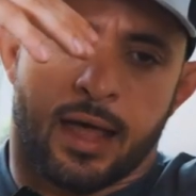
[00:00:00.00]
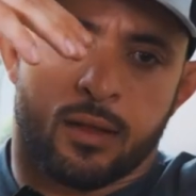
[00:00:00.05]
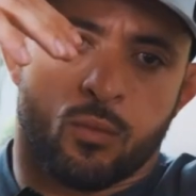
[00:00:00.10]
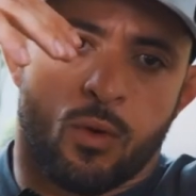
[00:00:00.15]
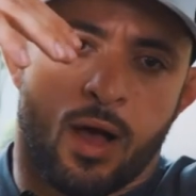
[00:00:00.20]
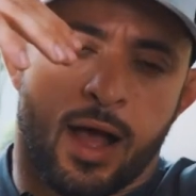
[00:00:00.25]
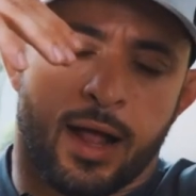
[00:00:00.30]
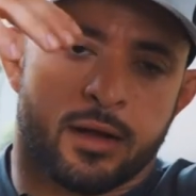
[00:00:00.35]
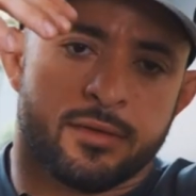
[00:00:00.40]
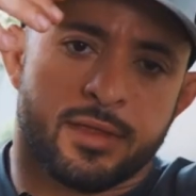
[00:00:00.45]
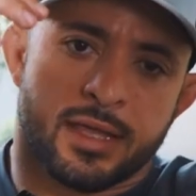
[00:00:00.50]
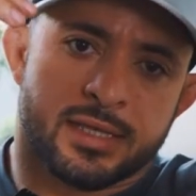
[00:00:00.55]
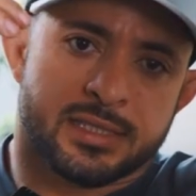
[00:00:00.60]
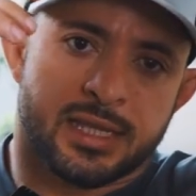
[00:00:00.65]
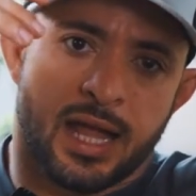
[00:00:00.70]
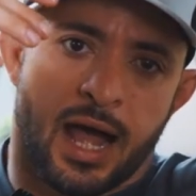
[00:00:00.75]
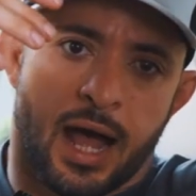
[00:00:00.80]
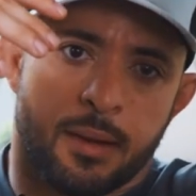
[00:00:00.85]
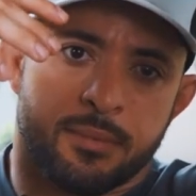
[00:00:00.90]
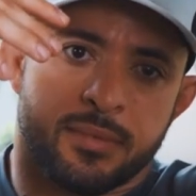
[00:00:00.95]
wire, they
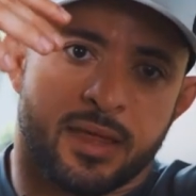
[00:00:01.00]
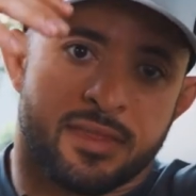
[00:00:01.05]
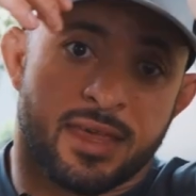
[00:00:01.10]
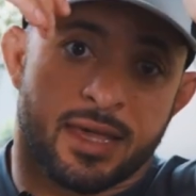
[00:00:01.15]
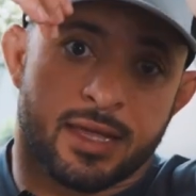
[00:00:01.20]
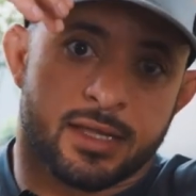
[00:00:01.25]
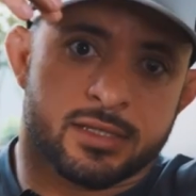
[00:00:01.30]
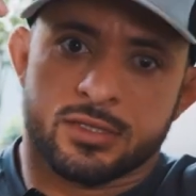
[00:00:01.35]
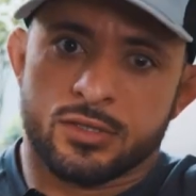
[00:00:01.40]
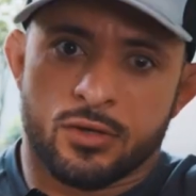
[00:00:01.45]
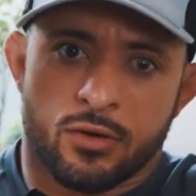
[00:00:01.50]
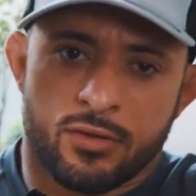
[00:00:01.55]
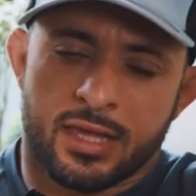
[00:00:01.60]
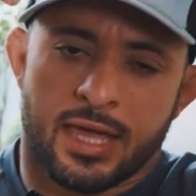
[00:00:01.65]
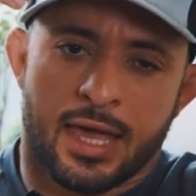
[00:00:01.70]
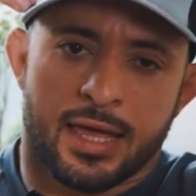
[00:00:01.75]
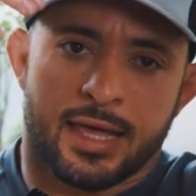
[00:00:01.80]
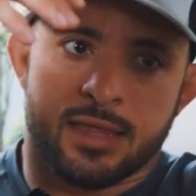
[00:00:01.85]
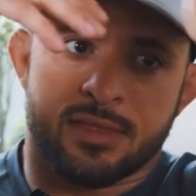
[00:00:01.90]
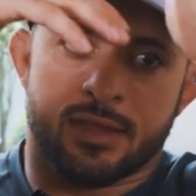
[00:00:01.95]
stop. They think it's, you know, they
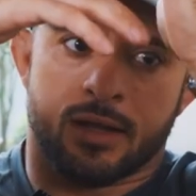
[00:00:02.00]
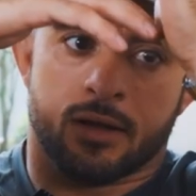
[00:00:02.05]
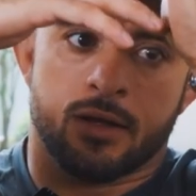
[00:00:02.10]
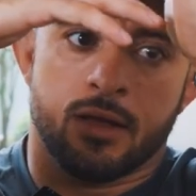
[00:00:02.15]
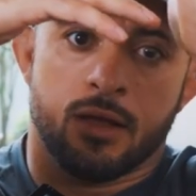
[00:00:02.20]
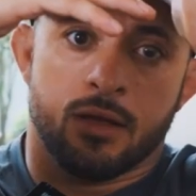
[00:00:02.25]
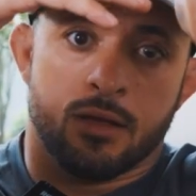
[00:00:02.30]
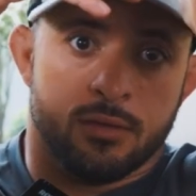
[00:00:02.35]
can't get there.